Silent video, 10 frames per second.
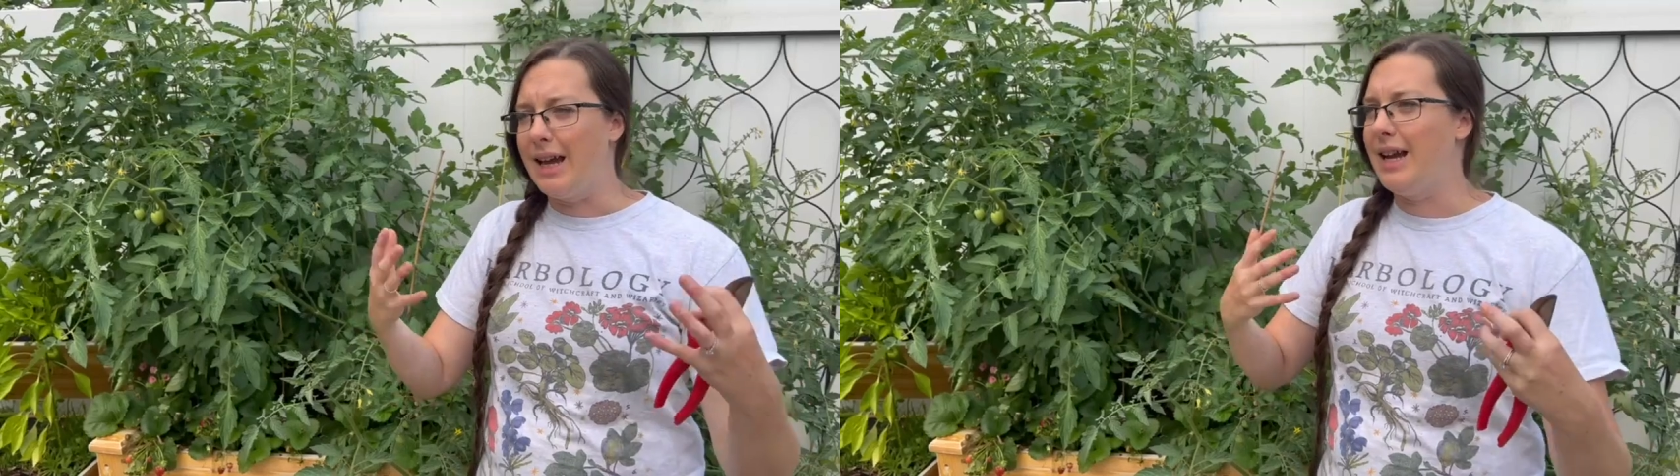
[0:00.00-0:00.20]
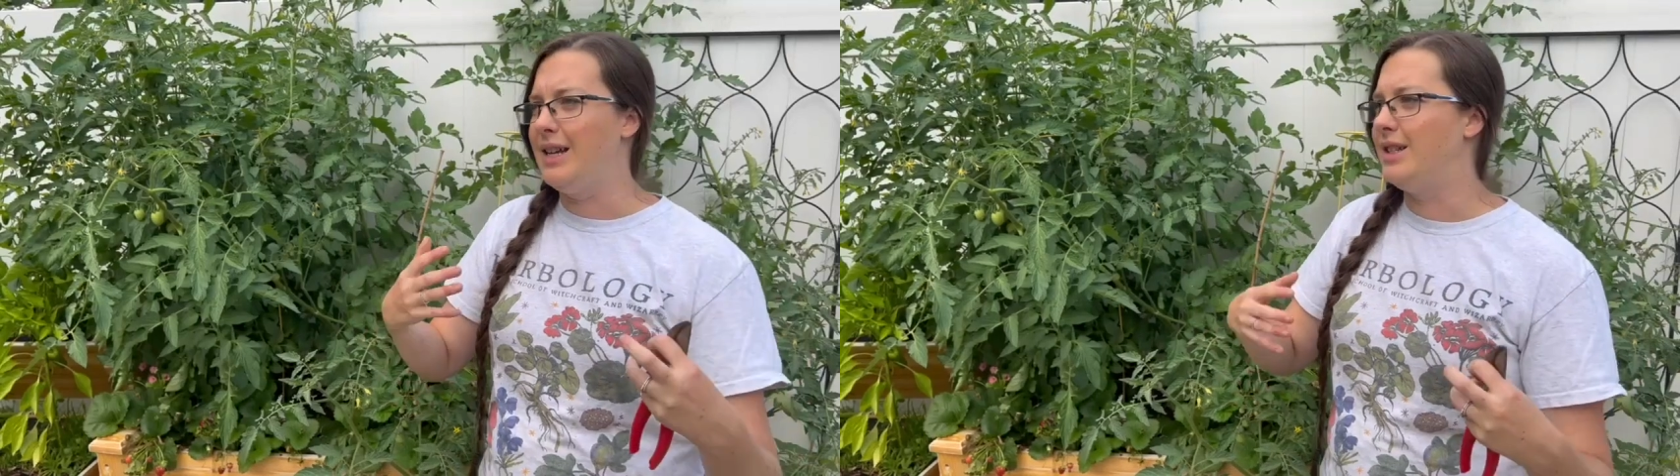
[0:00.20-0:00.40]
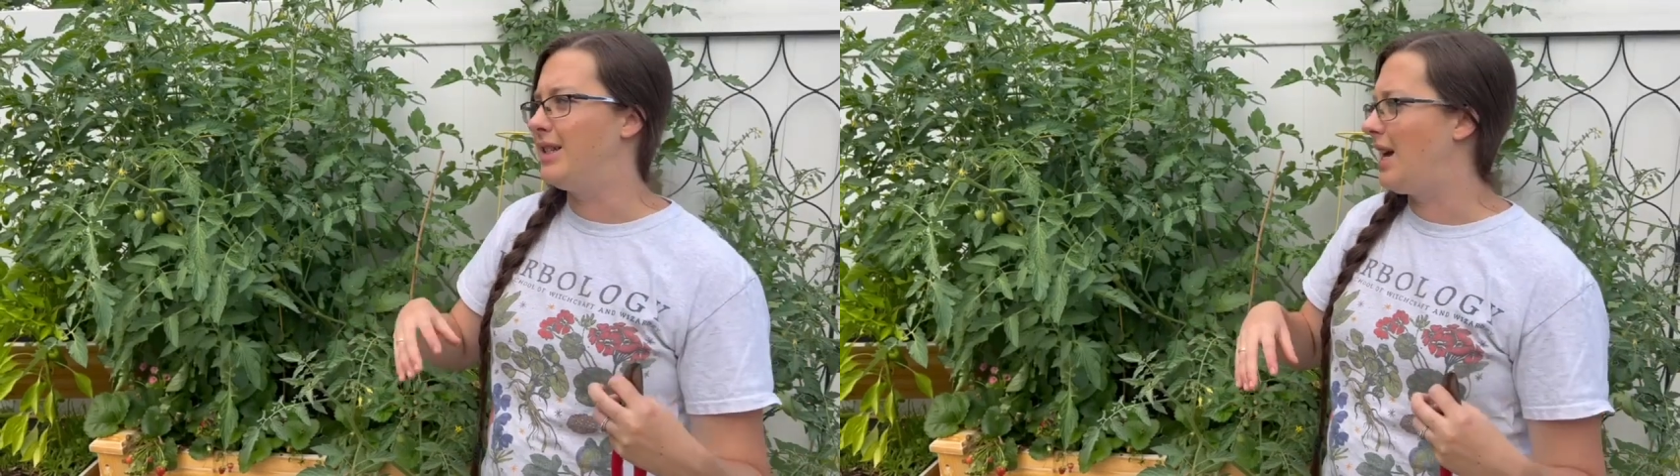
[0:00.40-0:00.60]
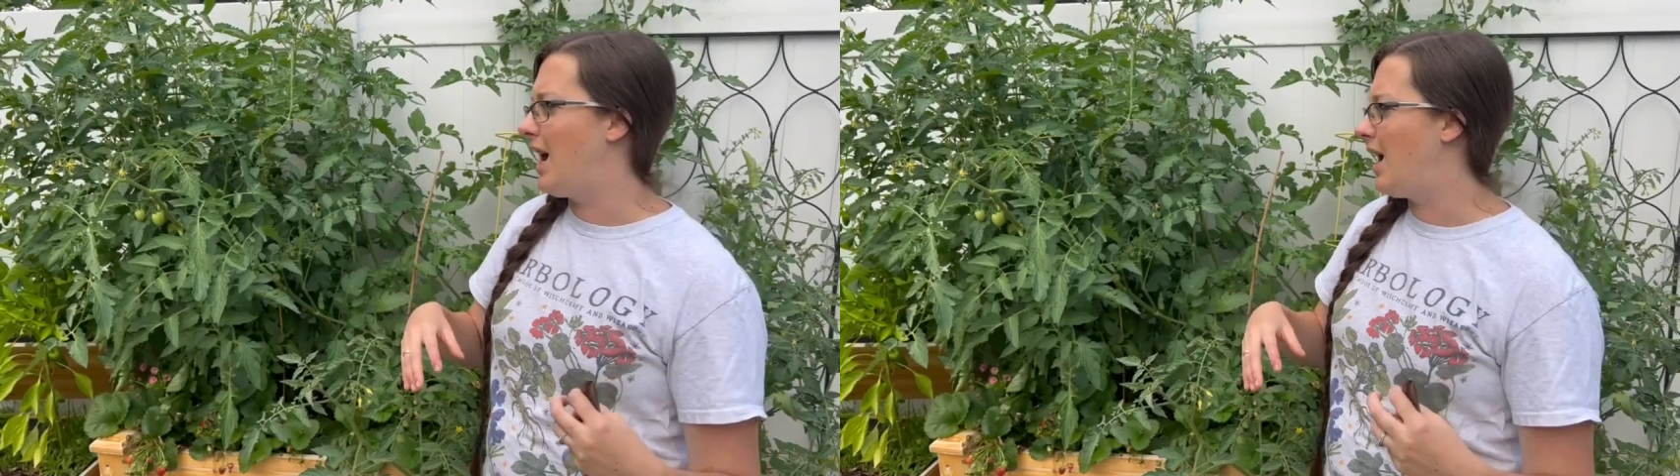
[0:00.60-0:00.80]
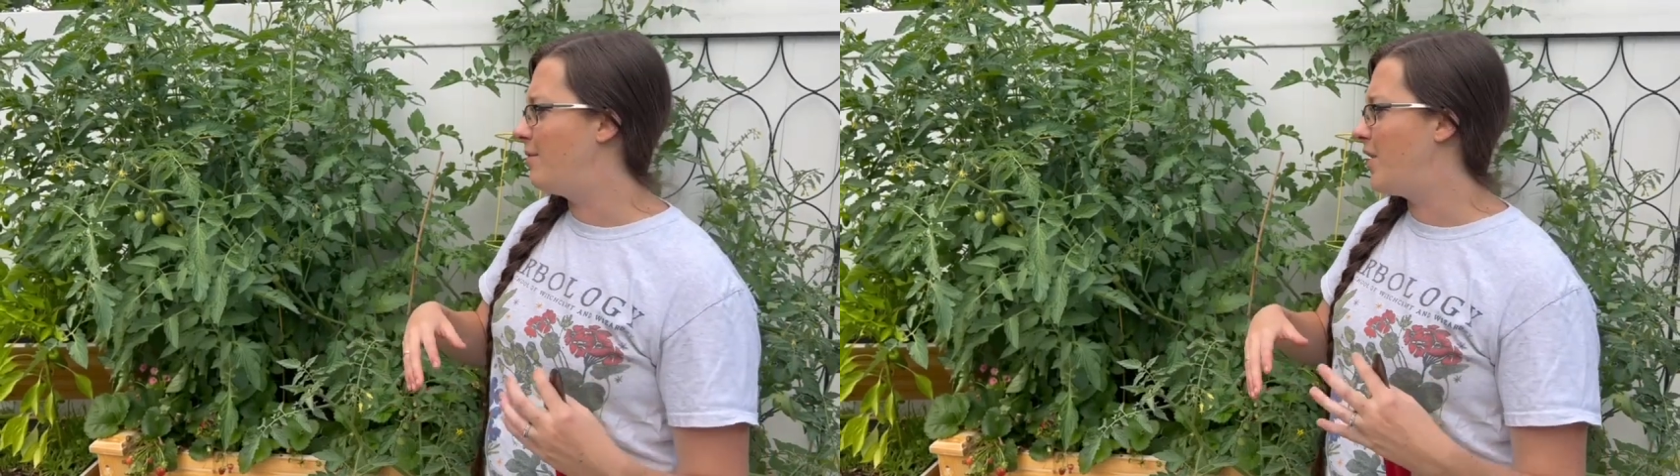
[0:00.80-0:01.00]
and
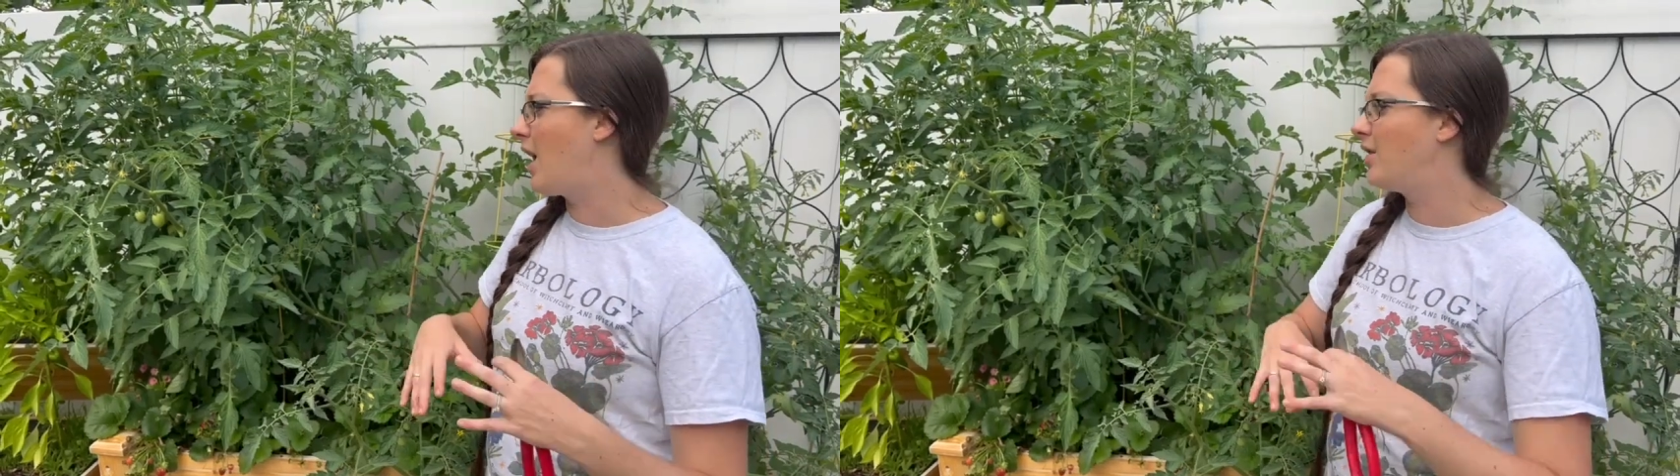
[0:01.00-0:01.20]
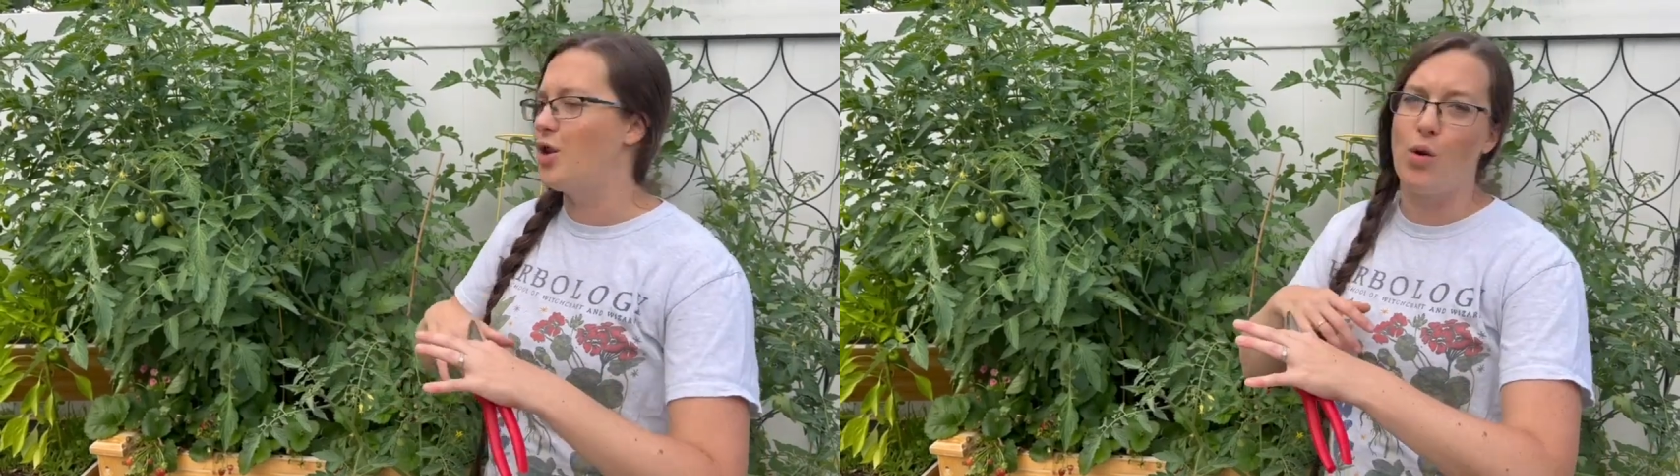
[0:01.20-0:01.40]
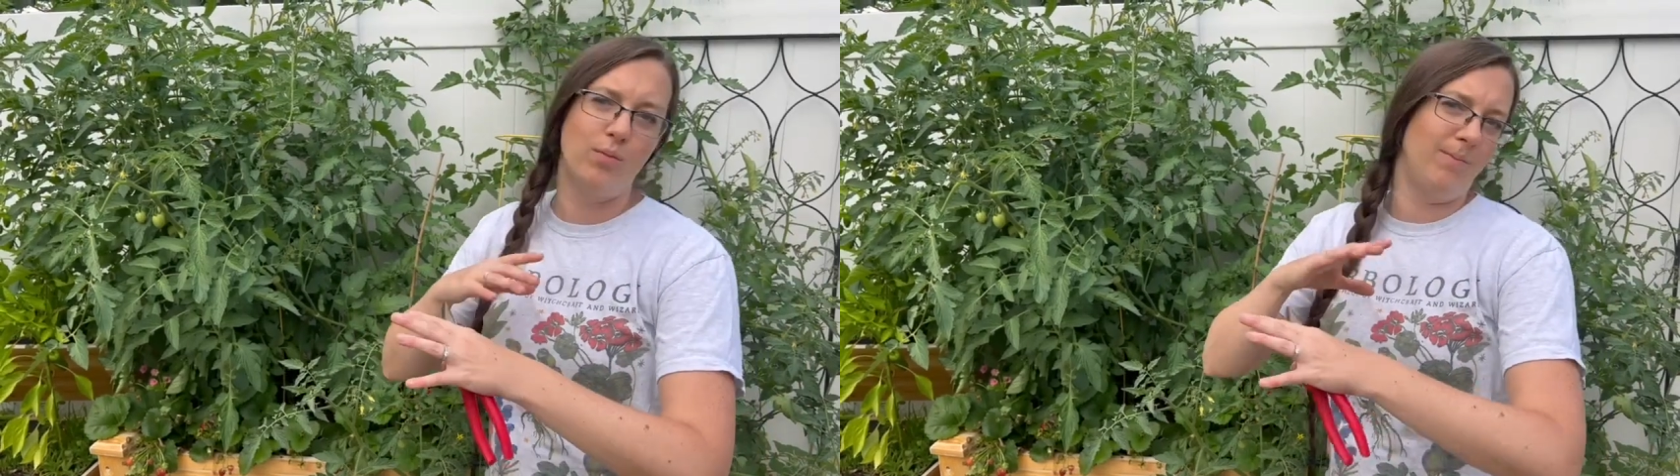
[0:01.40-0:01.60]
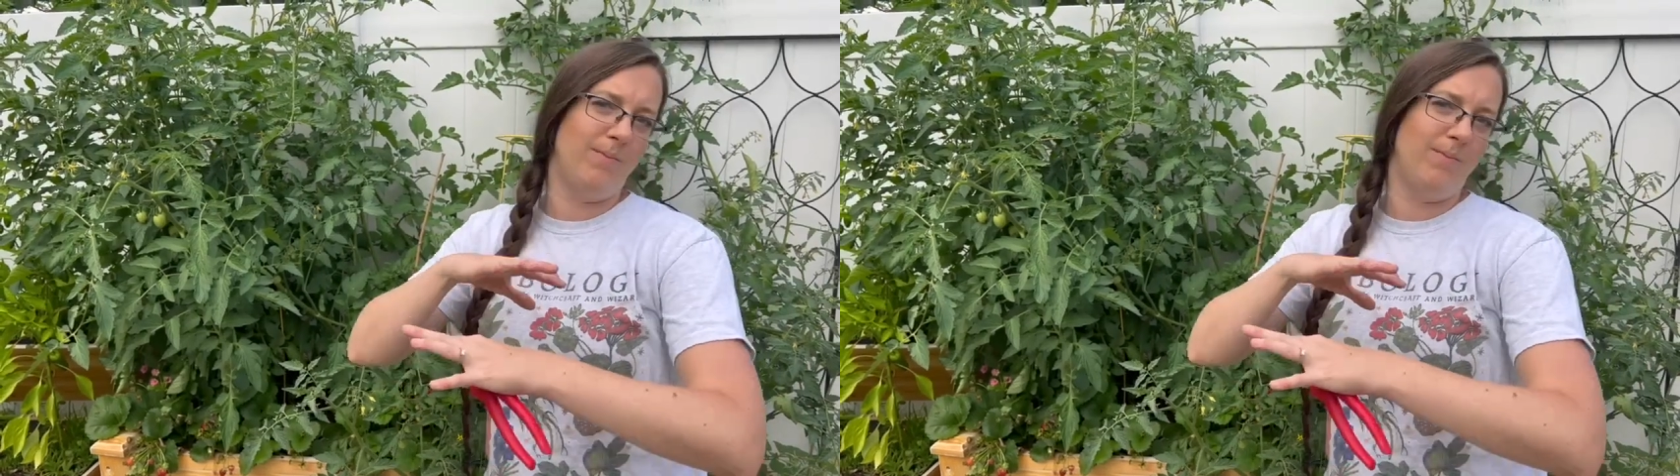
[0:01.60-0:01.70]
no